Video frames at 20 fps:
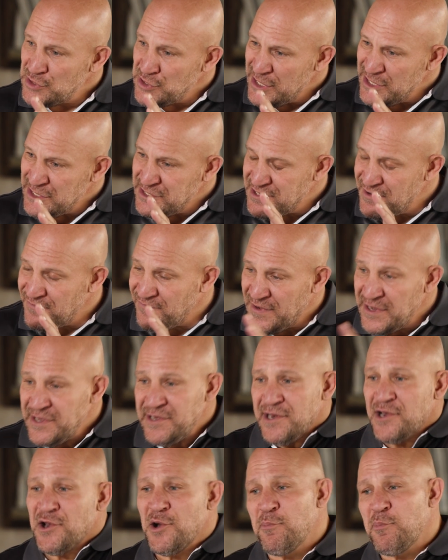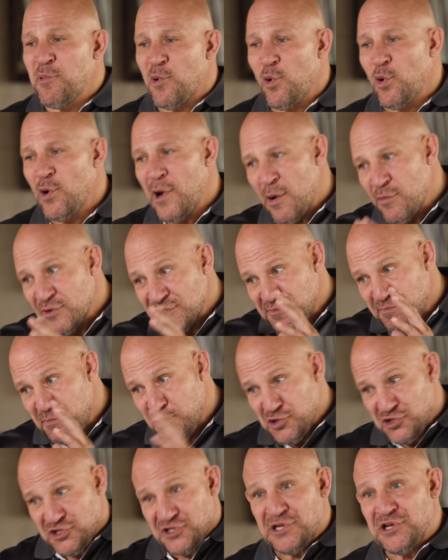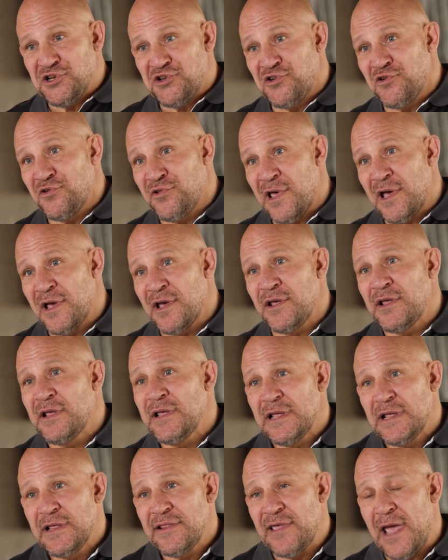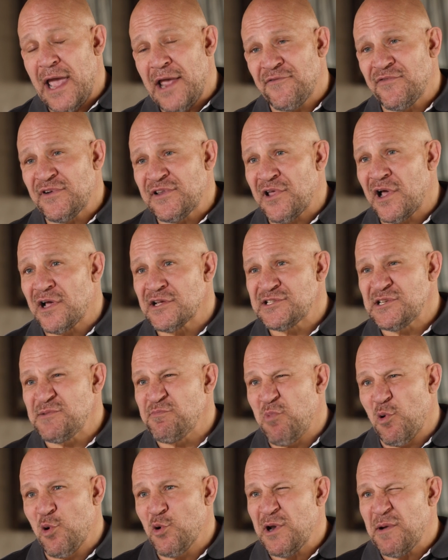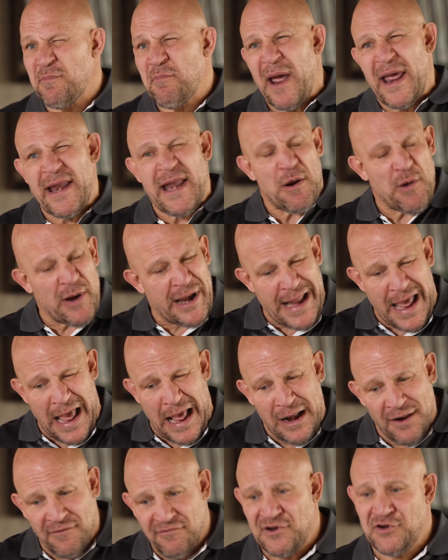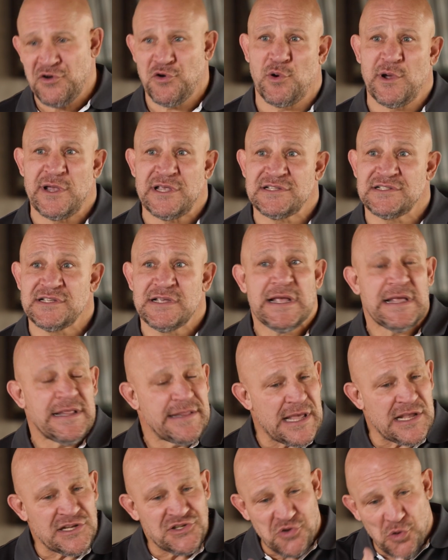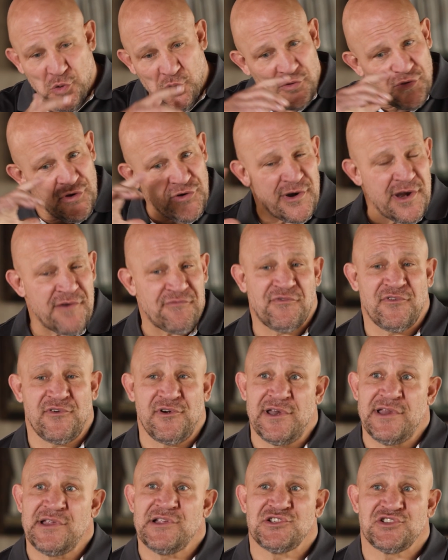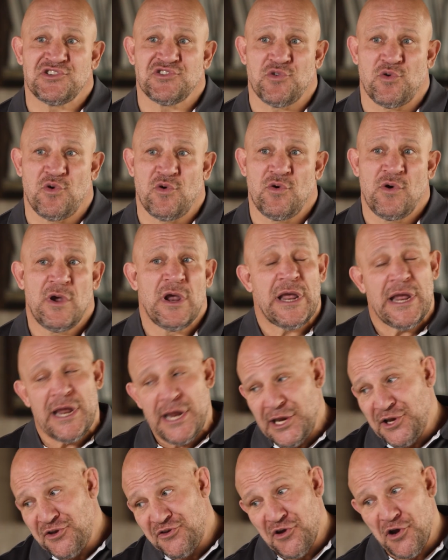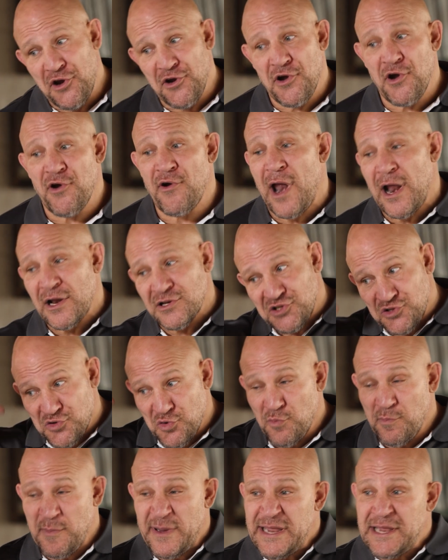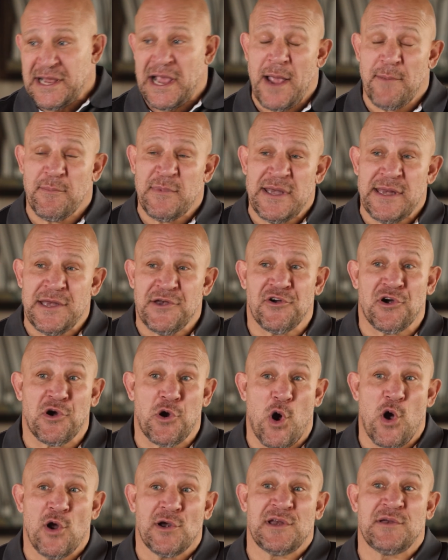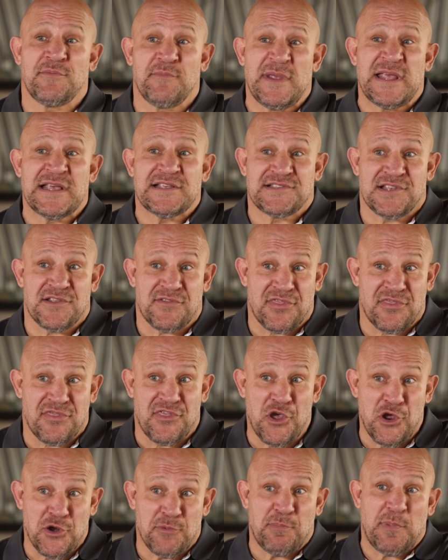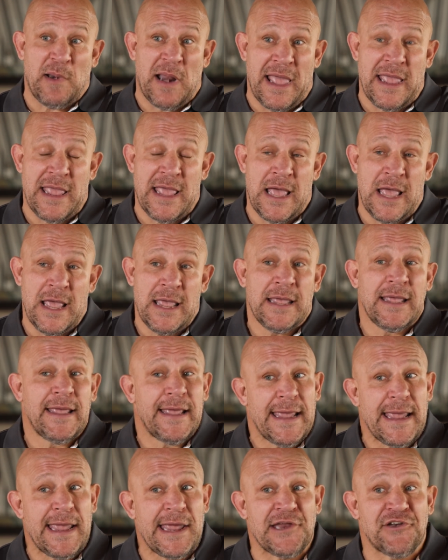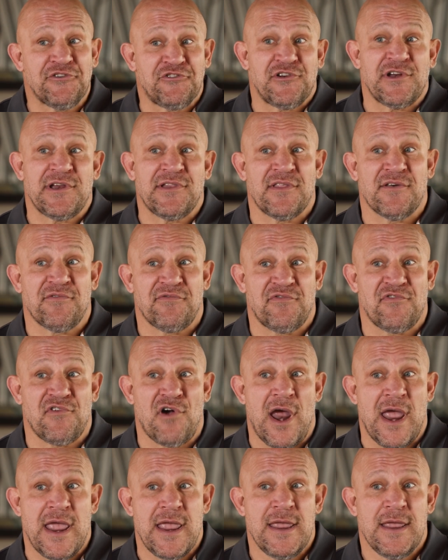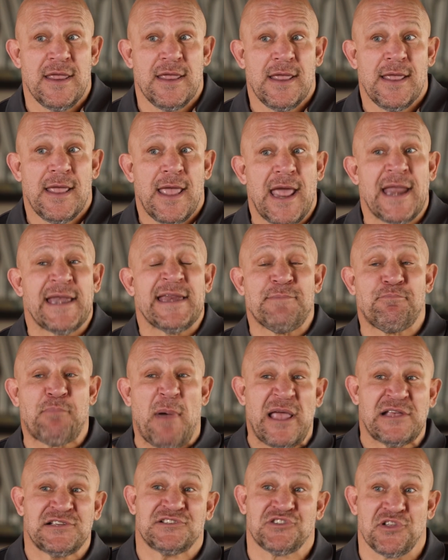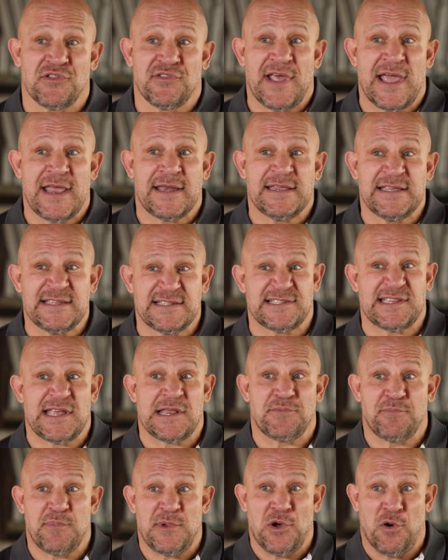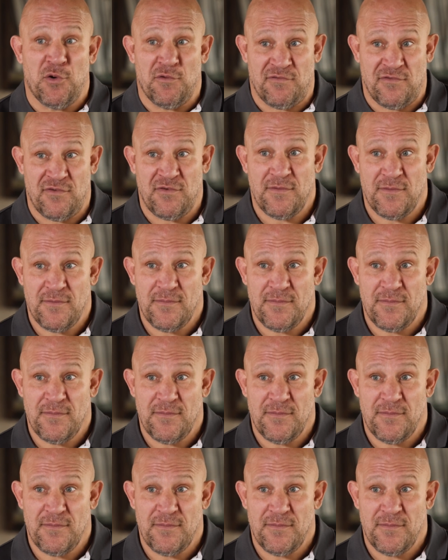intervened in a brawl, I was pushed into the advertising board, it made one hell of a noise. That's all the referee saw. He turned around, saw me coming in, regarded me as the third player entering the fray, and based on that, he sent me off.